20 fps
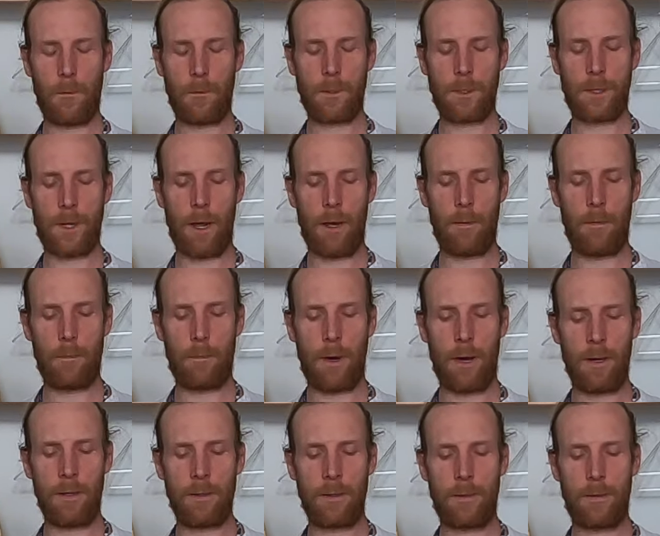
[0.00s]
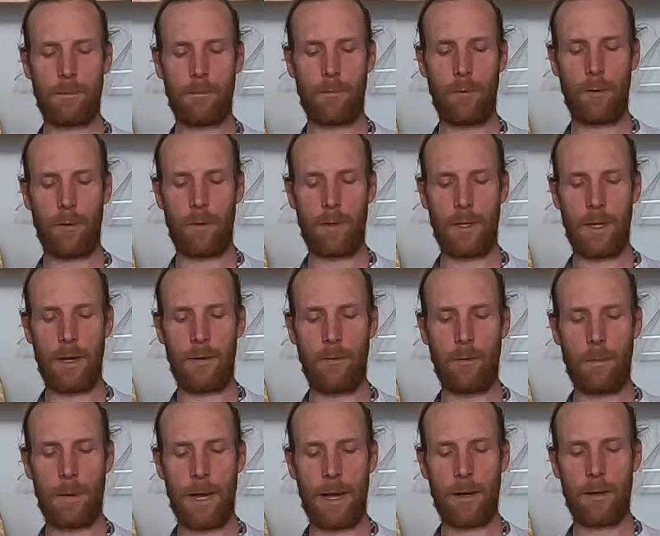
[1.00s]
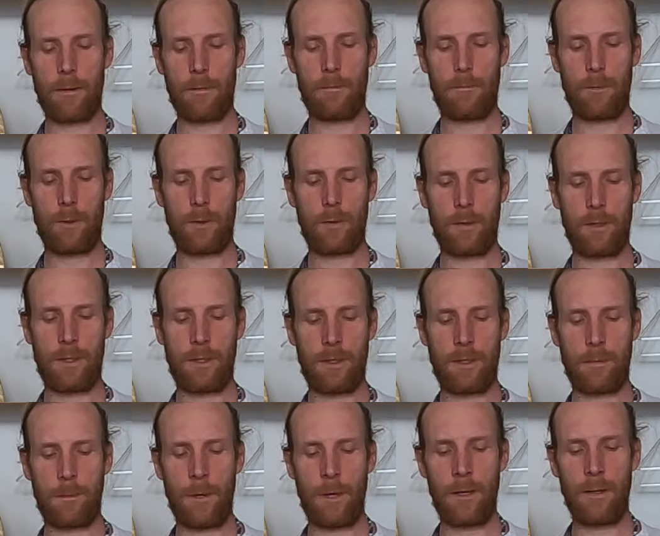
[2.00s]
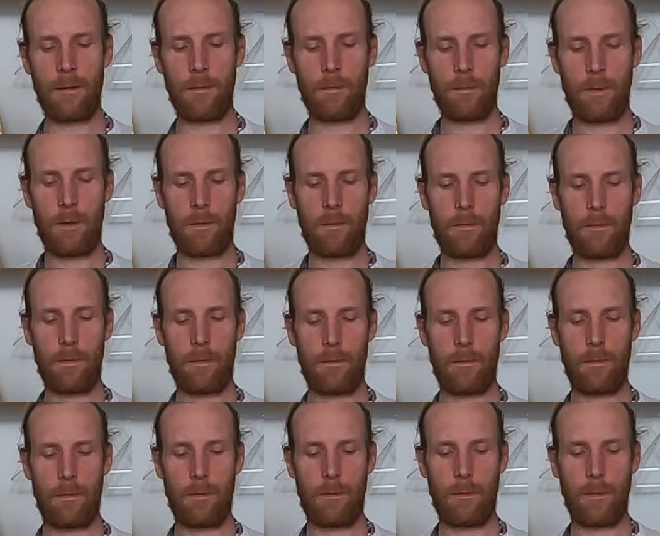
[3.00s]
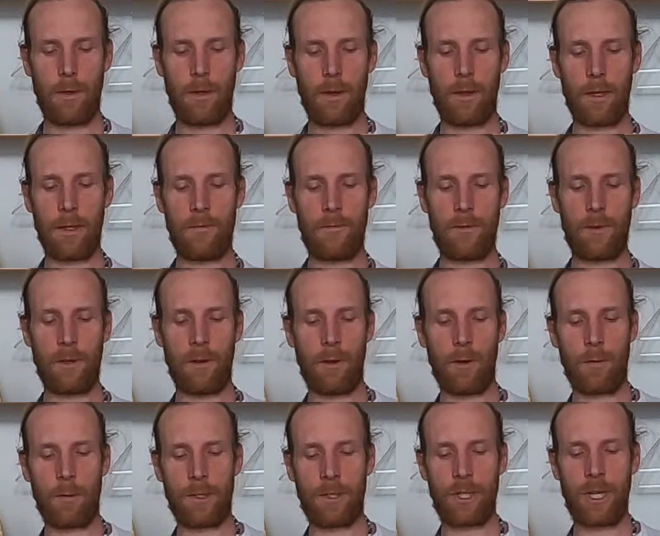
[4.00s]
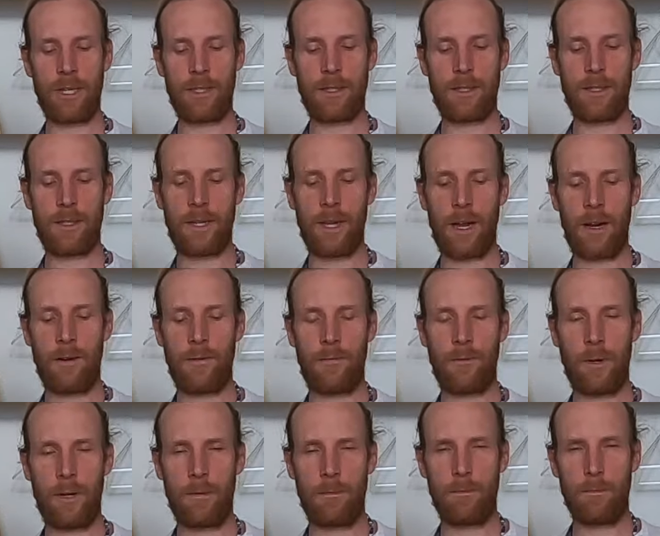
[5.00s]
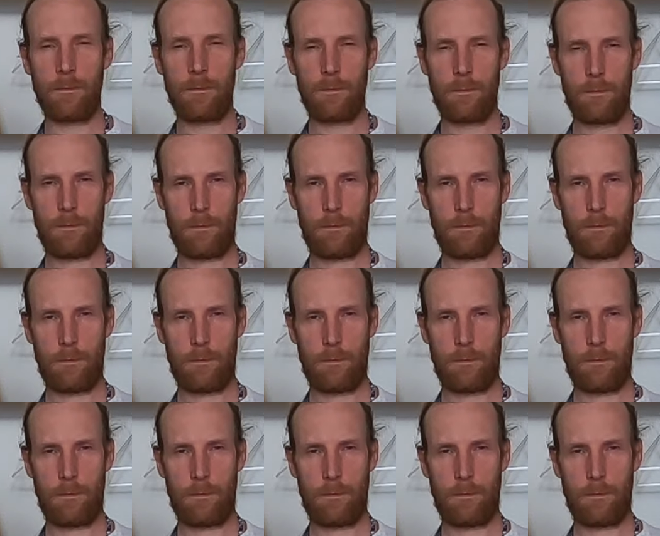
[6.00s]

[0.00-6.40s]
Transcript: stop, pause, pull the navel back towards the spine, lift the lower chest and diaphragm.